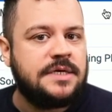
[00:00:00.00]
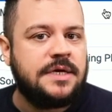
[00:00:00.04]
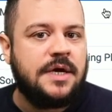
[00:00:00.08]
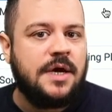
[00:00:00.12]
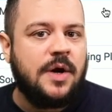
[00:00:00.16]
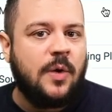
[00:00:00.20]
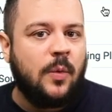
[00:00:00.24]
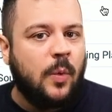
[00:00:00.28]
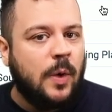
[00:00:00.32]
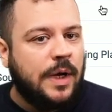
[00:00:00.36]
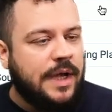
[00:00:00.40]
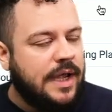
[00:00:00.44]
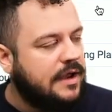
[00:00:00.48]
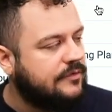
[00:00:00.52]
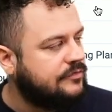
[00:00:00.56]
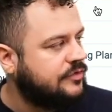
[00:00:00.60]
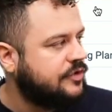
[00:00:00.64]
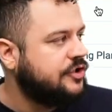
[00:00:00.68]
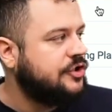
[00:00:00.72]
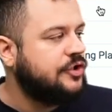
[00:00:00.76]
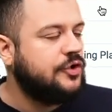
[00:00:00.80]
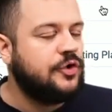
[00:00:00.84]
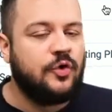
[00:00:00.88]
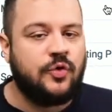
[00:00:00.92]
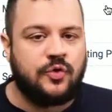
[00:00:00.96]
whenever
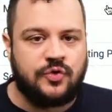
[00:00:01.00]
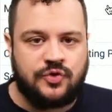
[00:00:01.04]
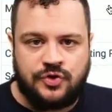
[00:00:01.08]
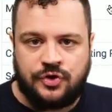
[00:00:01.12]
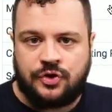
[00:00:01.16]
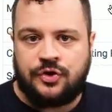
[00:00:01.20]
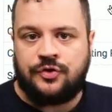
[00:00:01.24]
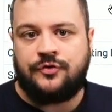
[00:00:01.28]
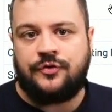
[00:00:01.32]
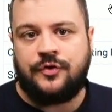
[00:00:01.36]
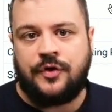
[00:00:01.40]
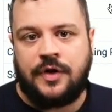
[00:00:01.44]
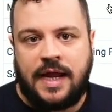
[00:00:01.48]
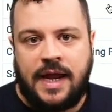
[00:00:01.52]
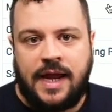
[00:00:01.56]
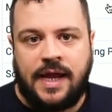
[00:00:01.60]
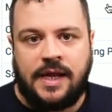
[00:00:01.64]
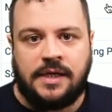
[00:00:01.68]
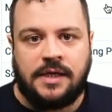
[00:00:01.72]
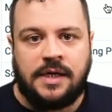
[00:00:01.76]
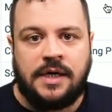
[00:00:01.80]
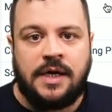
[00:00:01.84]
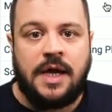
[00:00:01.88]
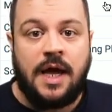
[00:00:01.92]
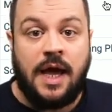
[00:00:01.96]
you go to
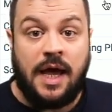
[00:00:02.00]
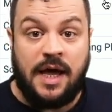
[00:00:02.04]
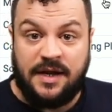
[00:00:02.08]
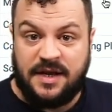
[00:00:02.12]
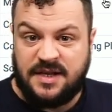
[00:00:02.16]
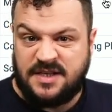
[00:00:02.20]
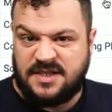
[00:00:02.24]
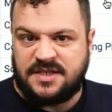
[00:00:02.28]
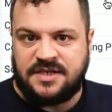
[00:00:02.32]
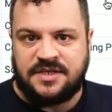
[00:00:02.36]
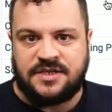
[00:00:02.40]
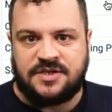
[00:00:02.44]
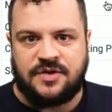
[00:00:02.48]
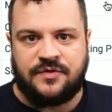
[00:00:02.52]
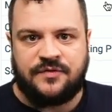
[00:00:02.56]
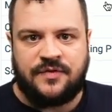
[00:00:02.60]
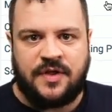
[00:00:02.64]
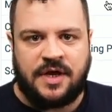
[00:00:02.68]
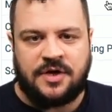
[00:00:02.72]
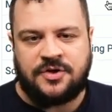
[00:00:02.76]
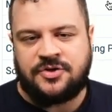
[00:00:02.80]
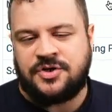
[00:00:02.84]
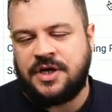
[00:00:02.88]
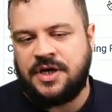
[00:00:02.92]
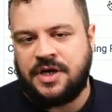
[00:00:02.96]
create an instance of
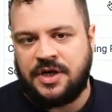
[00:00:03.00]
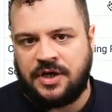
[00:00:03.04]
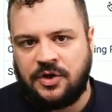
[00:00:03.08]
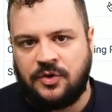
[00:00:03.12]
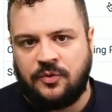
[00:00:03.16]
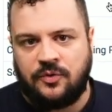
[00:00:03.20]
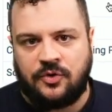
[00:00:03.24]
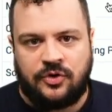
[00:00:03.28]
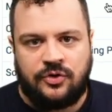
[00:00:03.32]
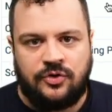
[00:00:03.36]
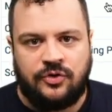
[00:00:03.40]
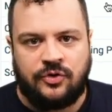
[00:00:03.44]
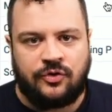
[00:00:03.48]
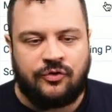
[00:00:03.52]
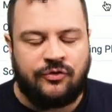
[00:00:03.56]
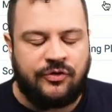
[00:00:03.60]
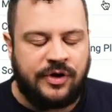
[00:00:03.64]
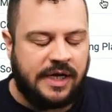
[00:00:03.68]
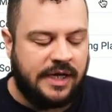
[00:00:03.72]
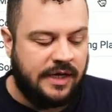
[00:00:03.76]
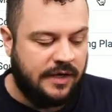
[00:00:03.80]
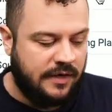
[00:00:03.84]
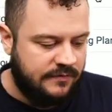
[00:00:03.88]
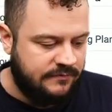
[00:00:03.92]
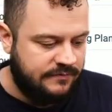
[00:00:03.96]
that training, you
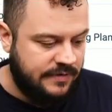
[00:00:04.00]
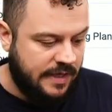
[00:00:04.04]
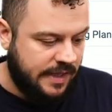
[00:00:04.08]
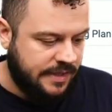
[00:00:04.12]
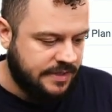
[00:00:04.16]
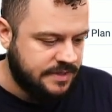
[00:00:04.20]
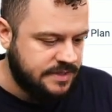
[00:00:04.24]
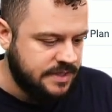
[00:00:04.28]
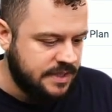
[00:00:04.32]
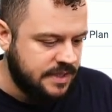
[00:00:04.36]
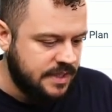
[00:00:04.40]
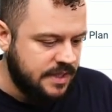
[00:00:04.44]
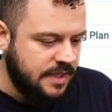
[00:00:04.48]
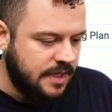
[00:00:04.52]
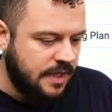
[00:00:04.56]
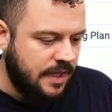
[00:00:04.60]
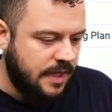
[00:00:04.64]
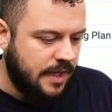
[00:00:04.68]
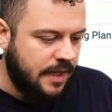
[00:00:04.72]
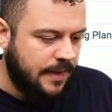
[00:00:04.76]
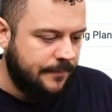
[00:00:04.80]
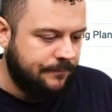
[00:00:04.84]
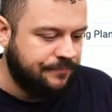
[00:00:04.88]
create an event. And